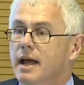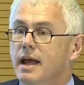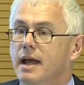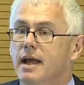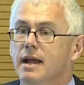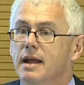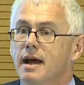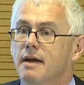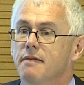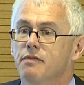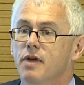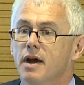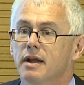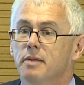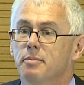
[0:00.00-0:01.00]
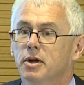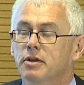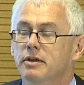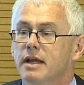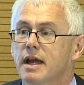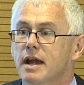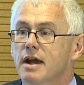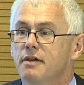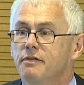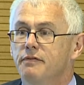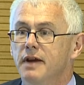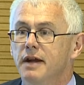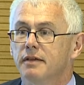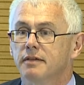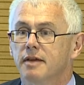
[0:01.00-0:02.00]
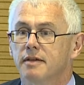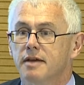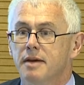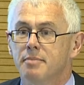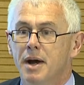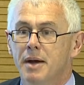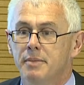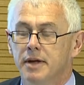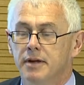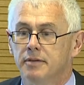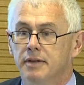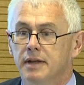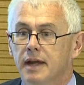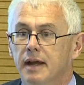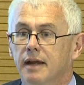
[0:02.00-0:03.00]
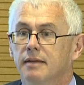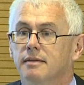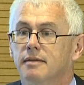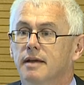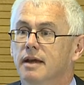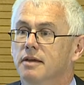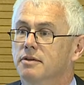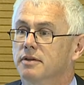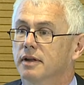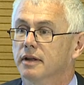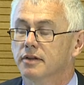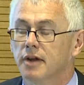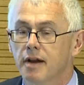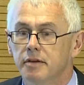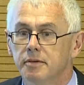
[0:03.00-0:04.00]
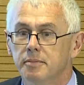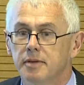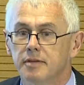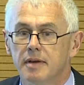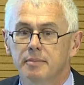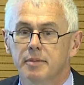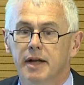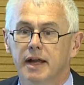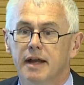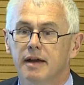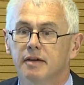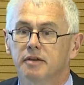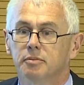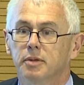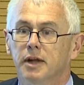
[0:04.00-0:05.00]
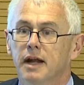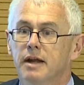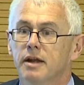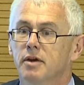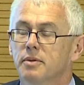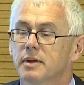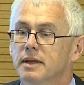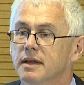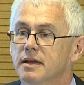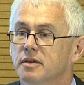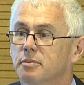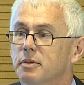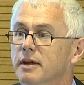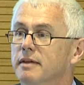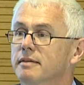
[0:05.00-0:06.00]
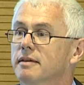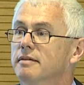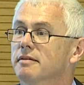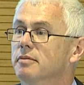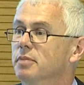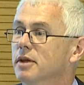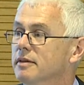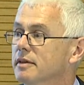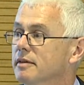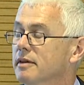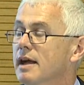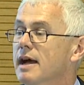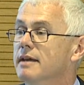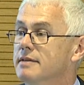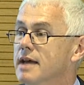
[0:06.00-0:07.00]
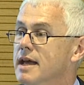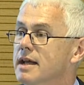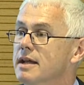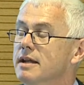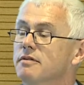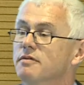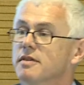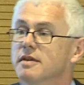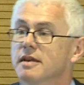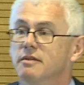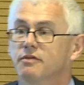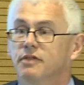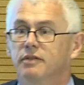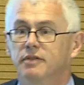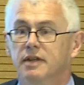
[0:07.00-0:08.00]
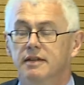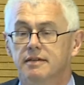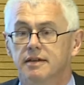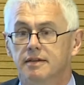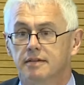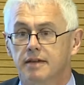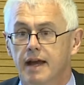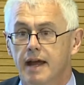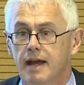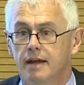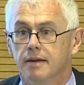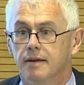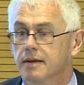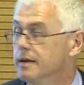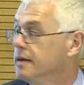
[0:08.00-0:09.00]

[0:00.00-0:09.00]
and I've thought about the airfares because I buy my own tickets. I usually charge them to somebody else, but I know what the experience is in business class and in seat 56K.